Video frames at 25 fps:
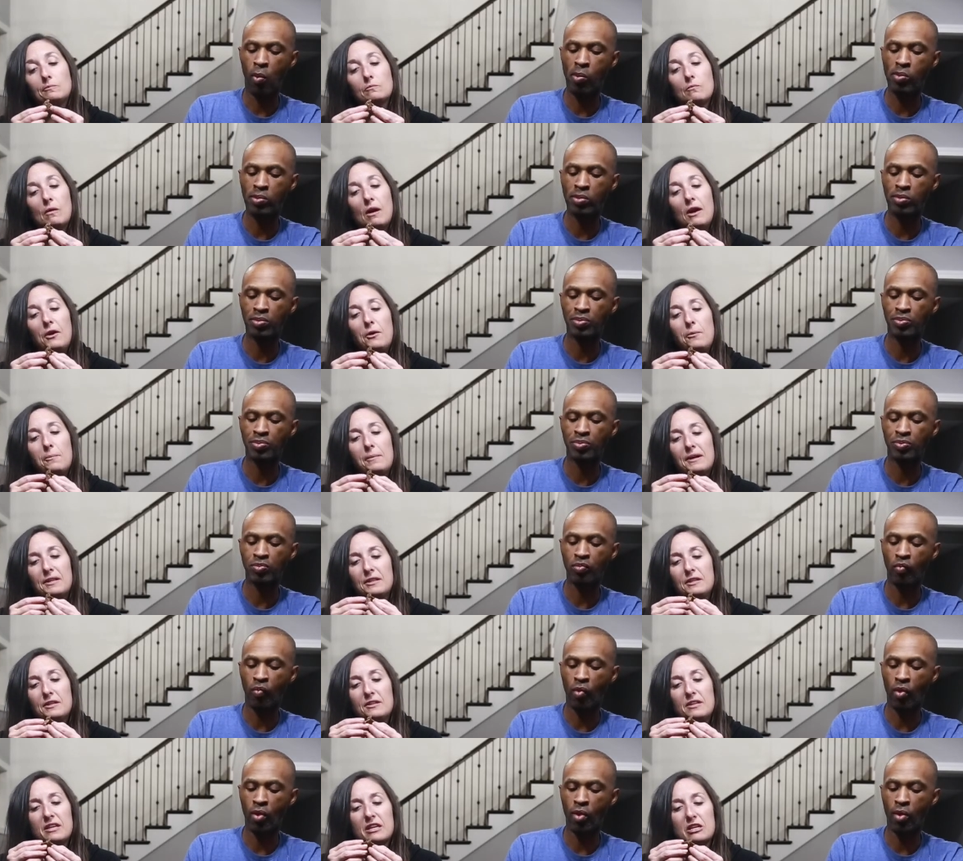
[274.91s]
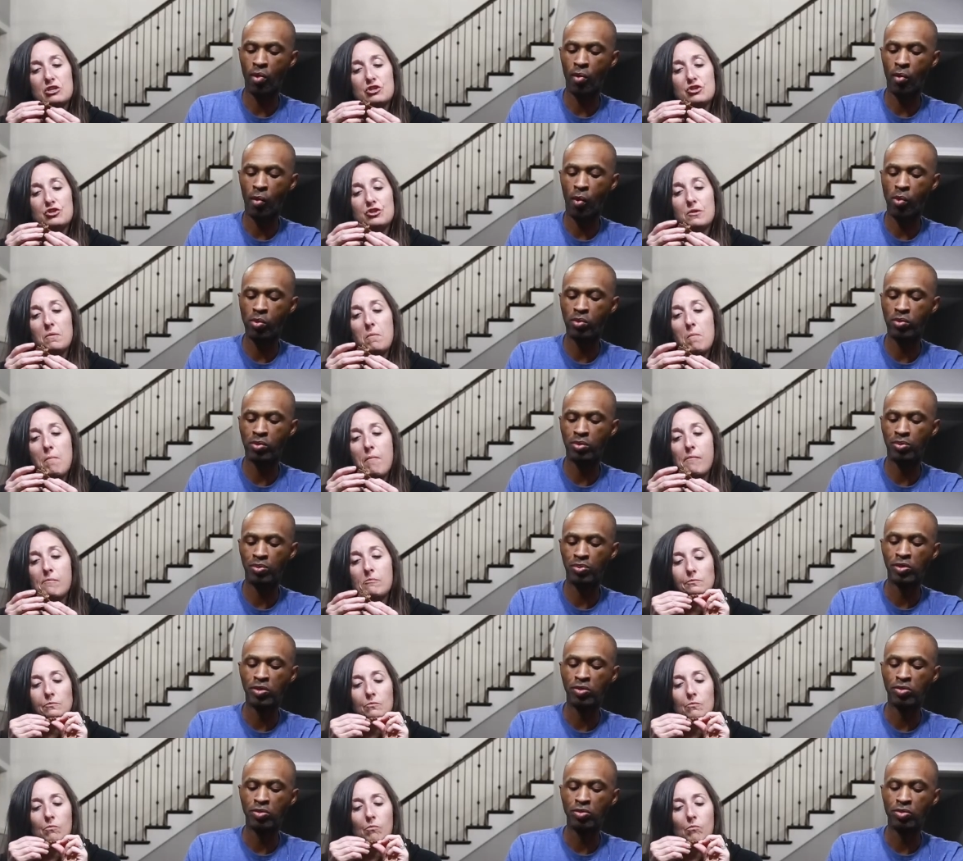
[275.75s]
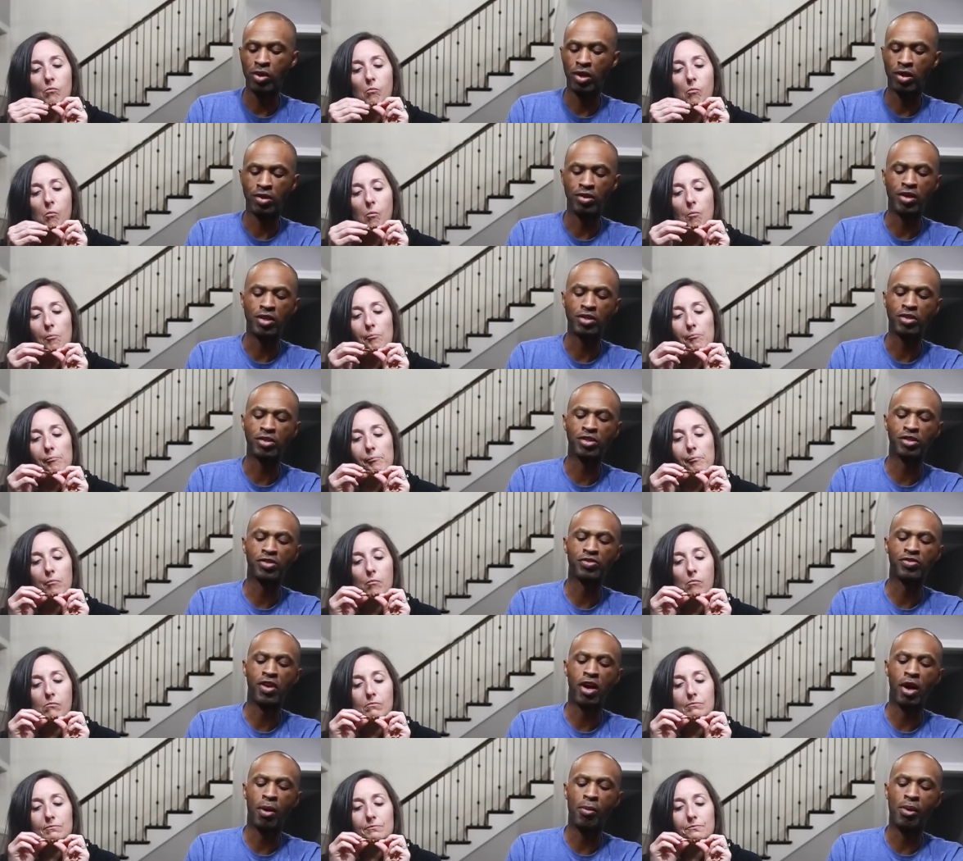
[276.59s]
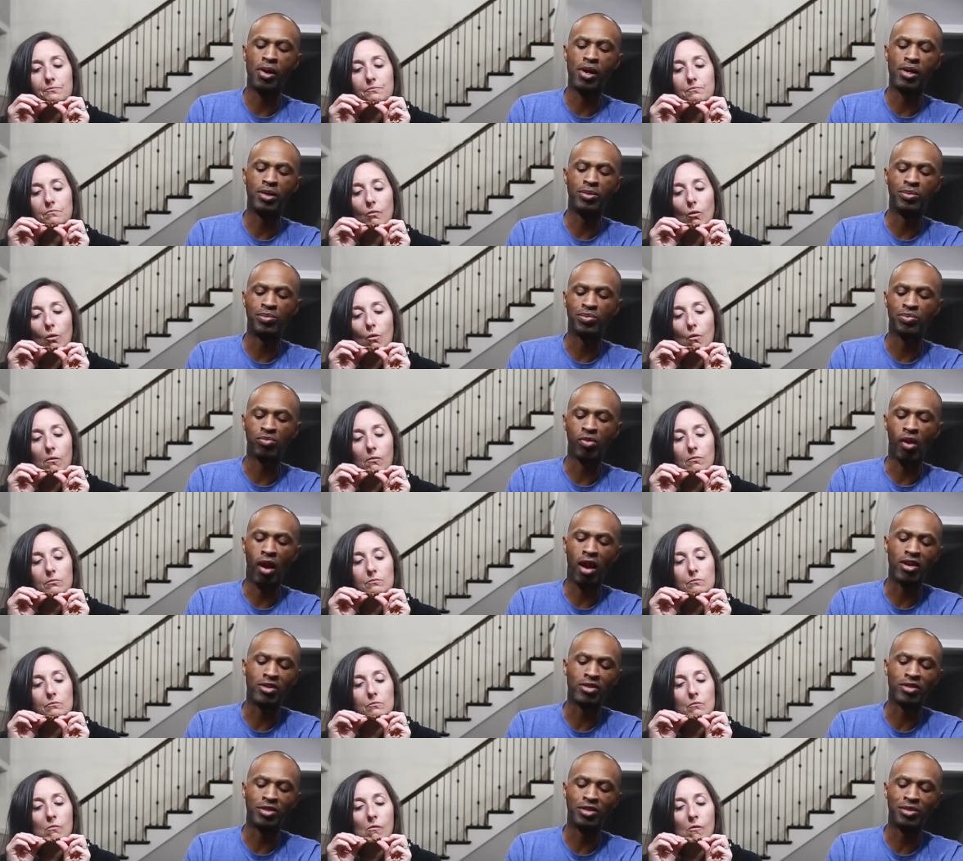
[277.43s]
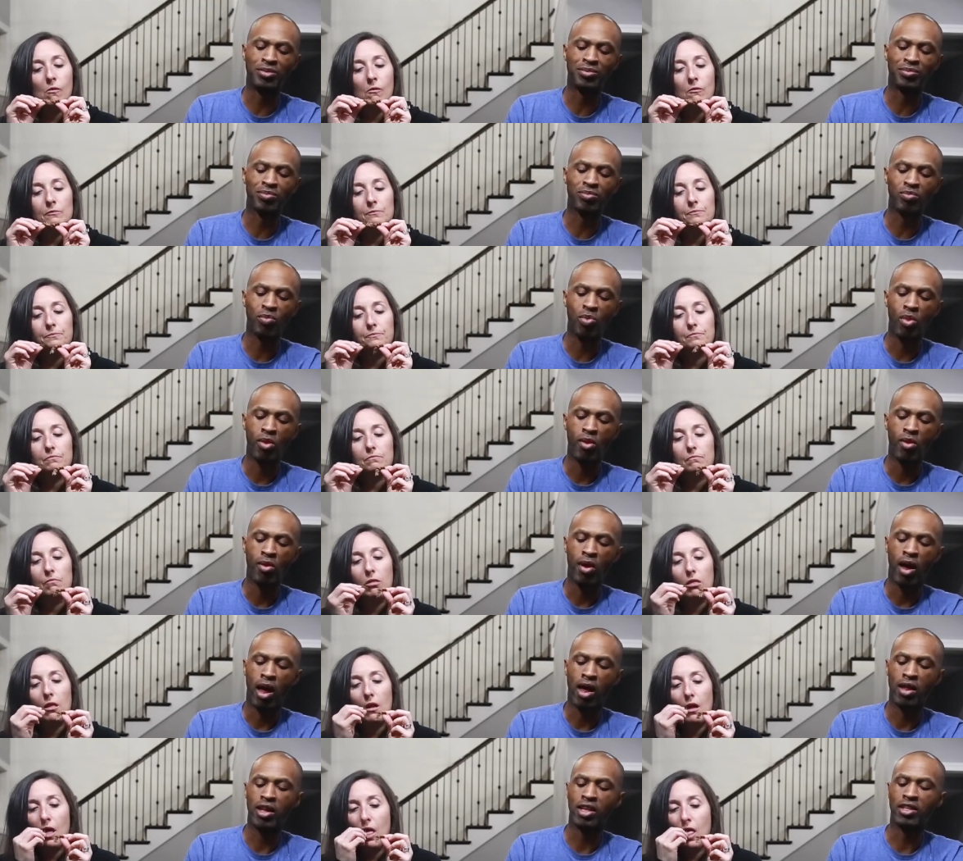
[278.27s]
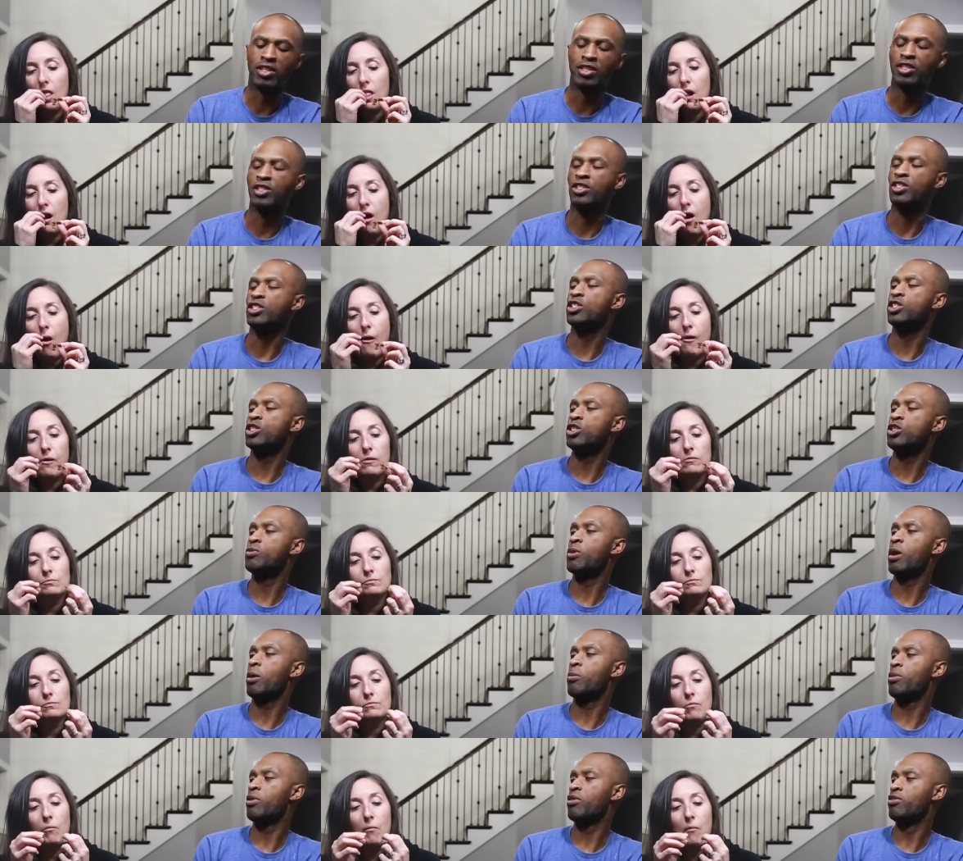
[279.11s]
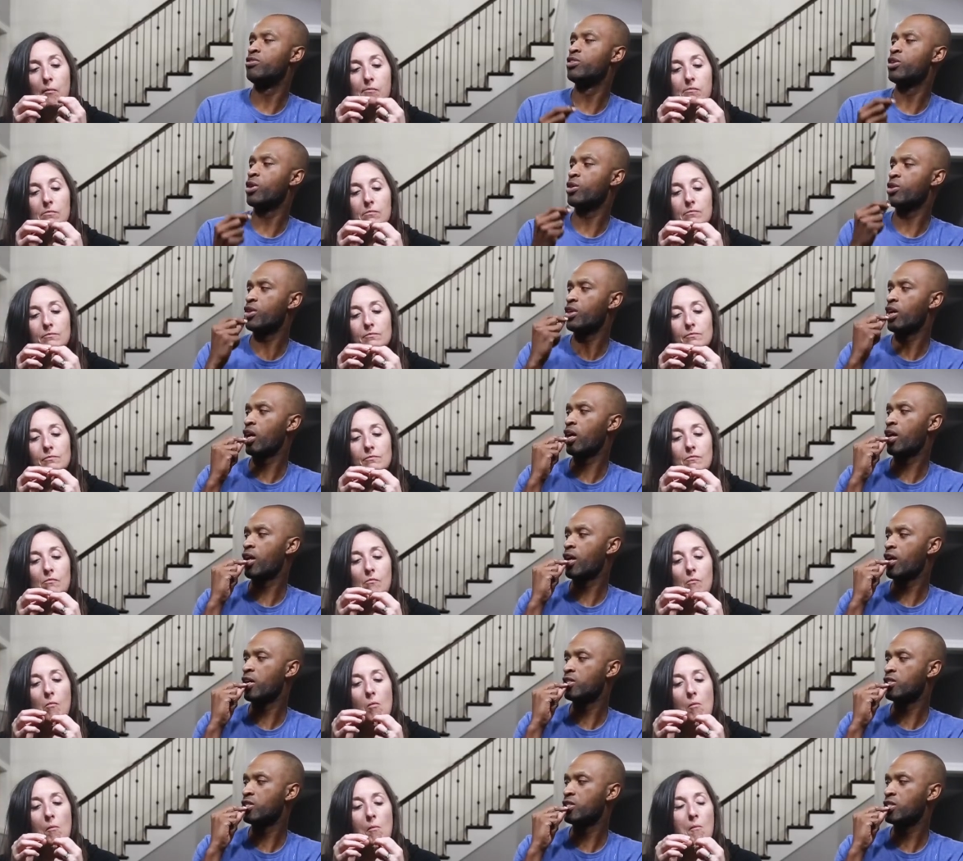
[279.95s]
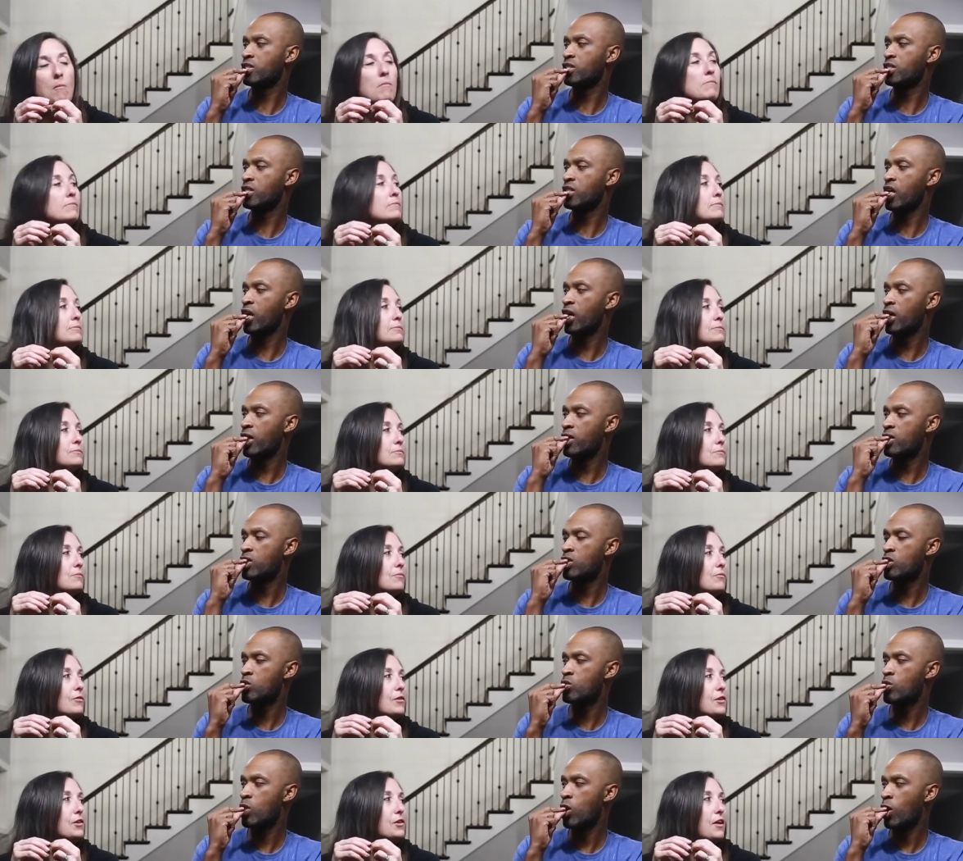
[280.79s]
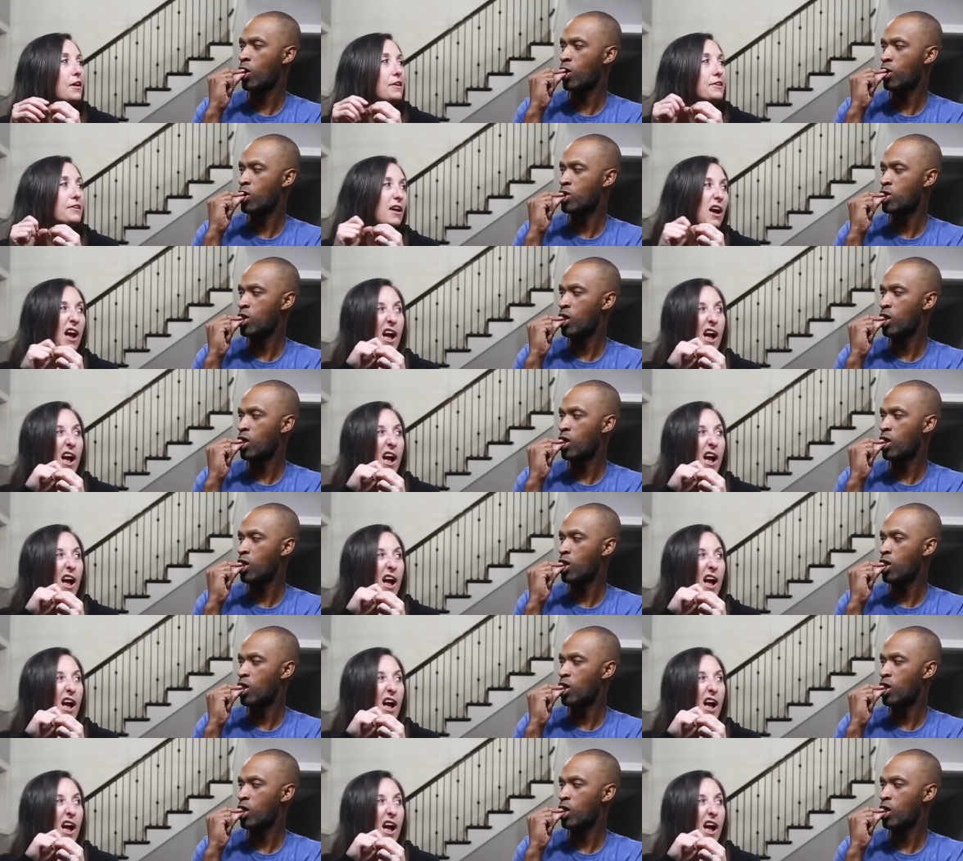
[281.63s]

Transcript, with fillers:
Speaker 1: I don't mind the texture.
Speaker 2: No, texture's fine, but I don't. I like to chew my beef jerky, I guess, let's say.
Speaker 1: You like to